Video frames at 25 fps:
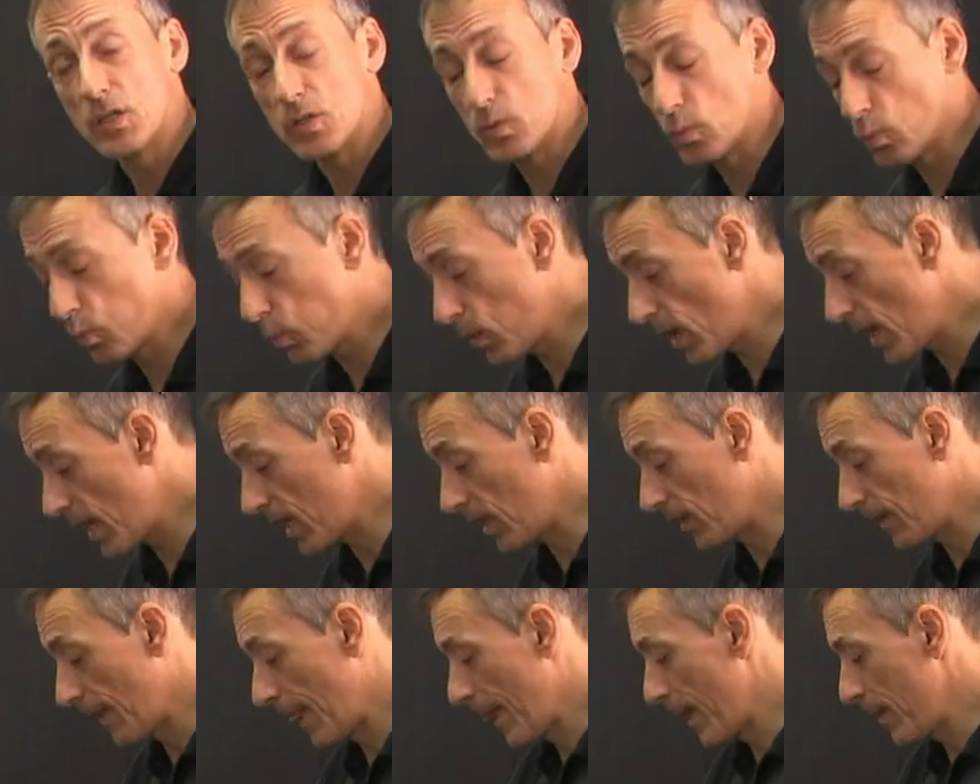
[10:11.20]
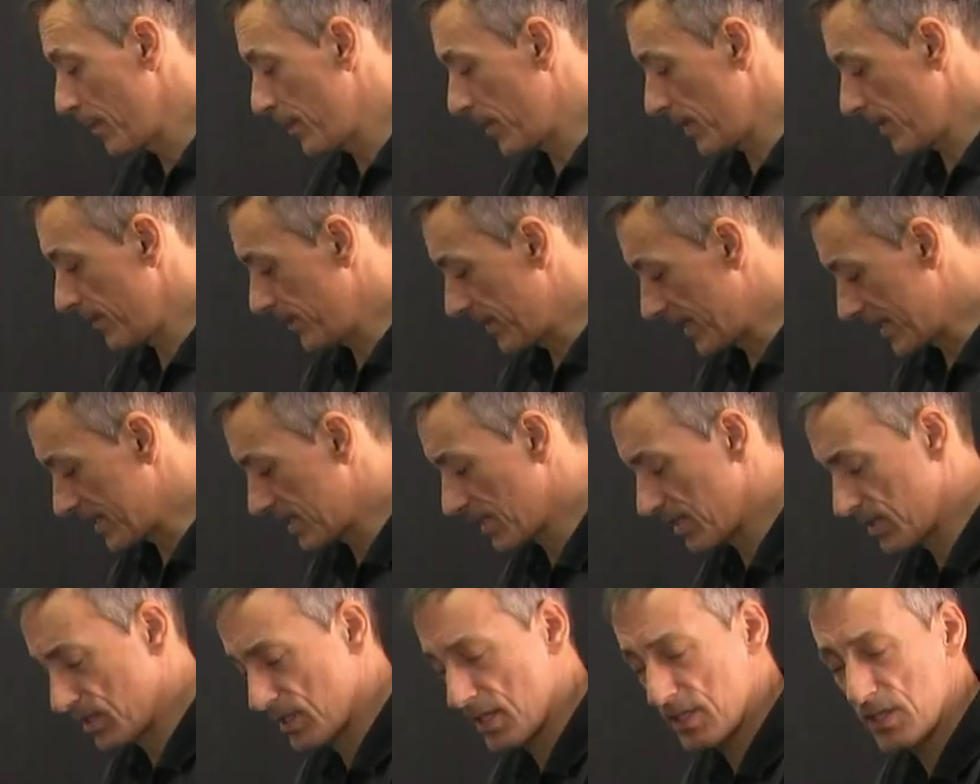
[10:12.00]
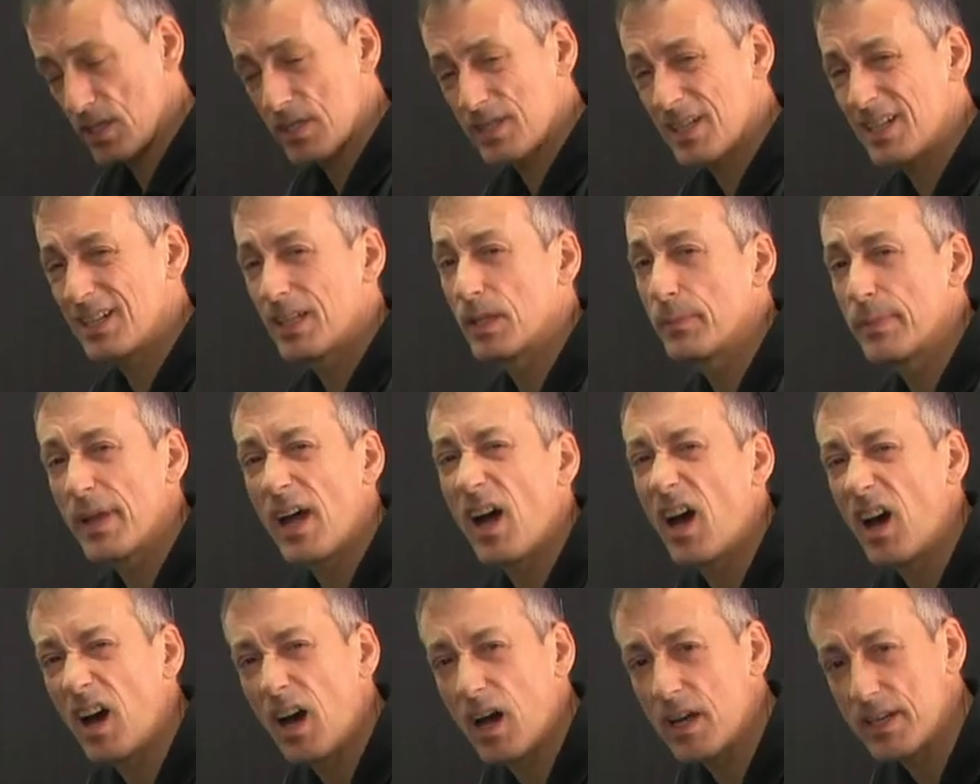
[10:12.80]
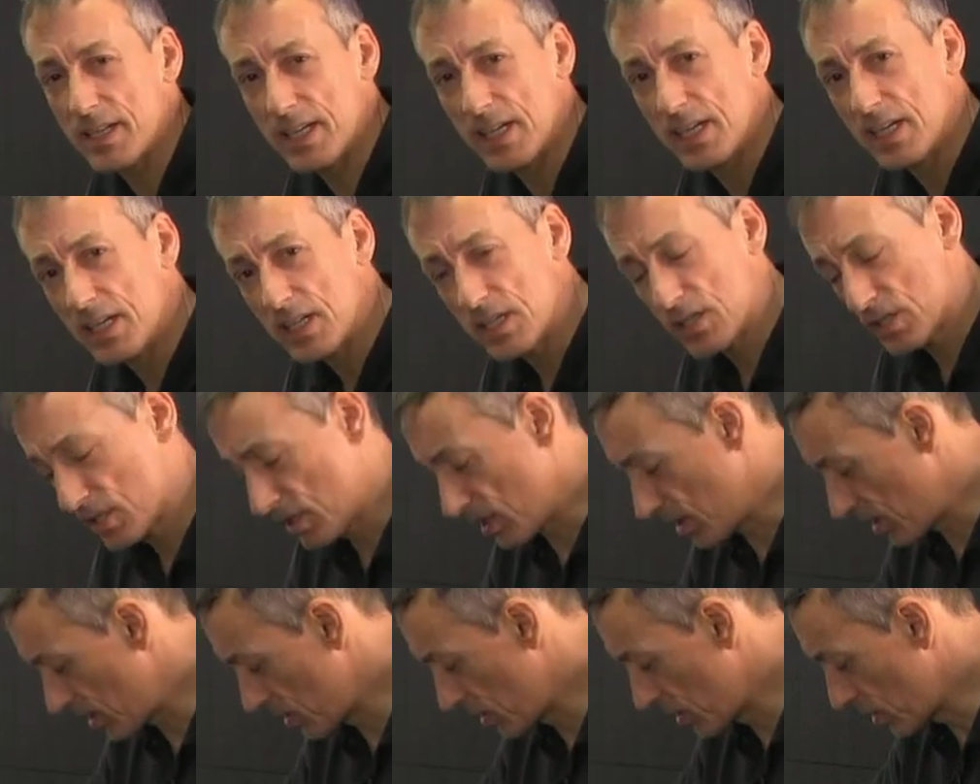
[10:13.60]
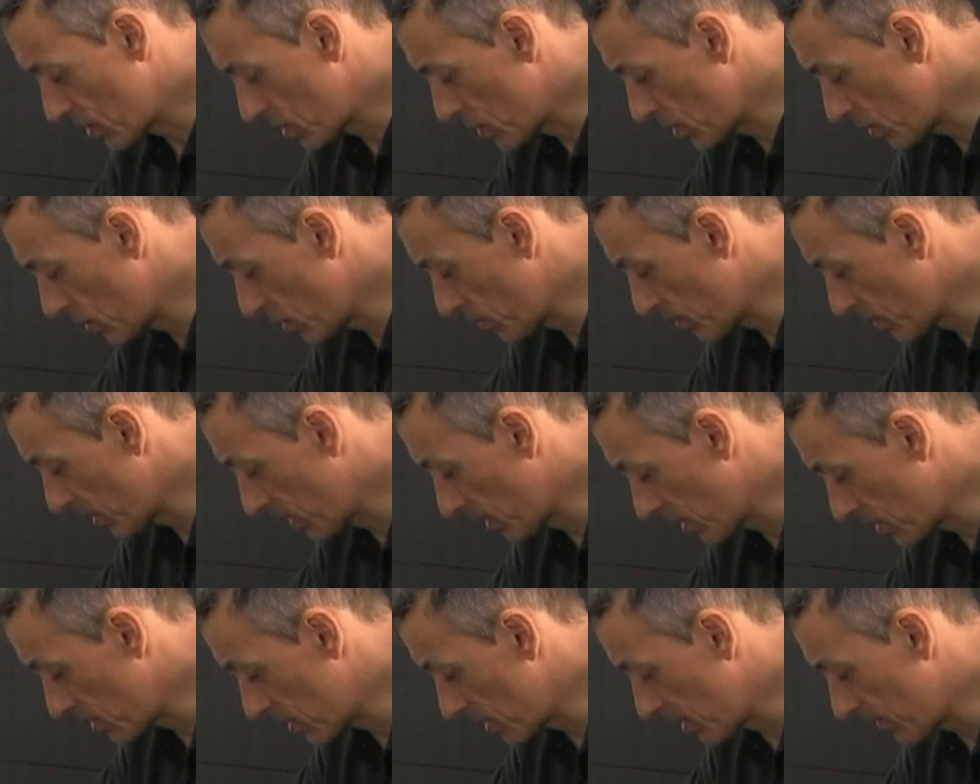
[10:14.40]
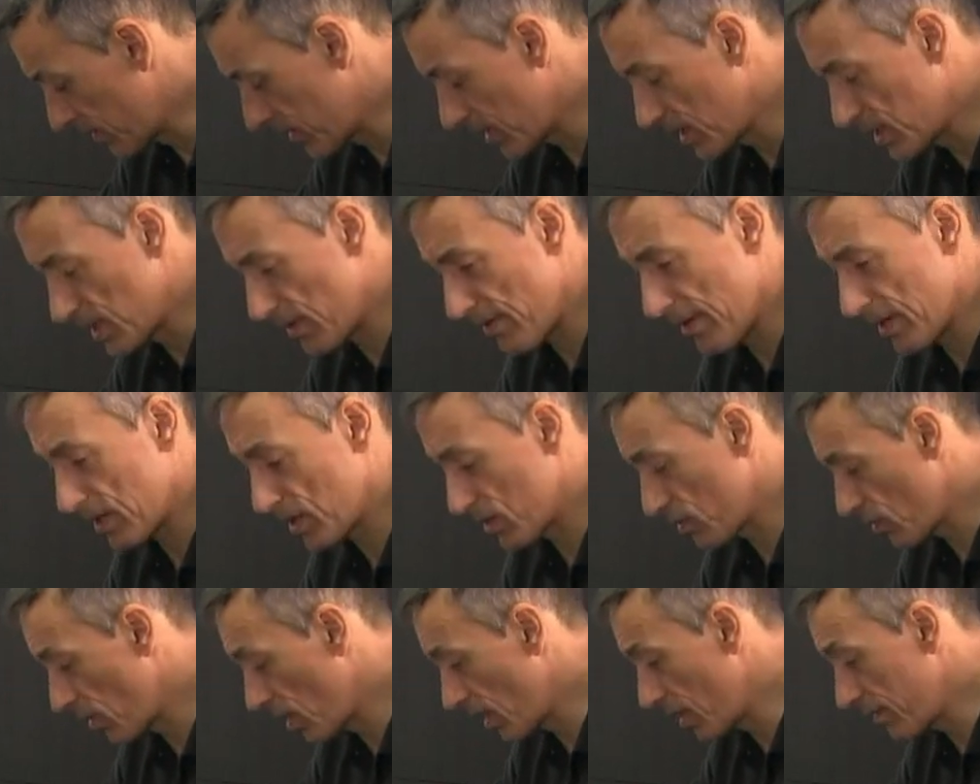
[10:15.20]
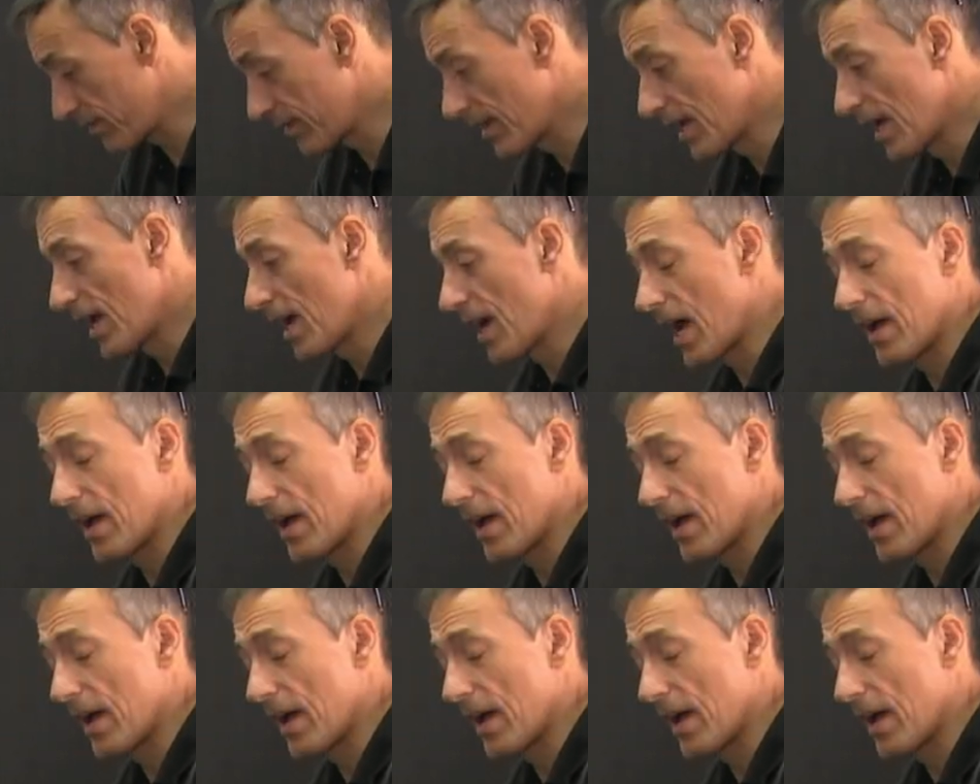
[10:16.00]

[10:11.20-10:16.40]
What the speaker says: as well, but it's just a little bit harder to turn because of the direct drive.